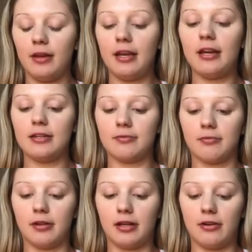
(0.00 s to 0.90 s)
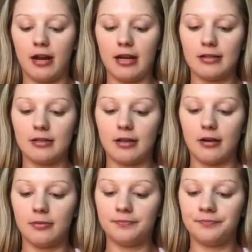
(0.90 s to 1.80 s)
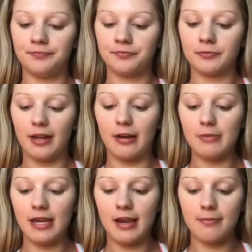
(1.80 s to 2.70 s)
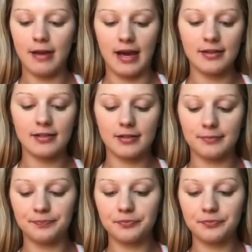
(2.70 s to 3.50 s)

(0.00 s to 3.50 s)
It is really great. So out making a mess.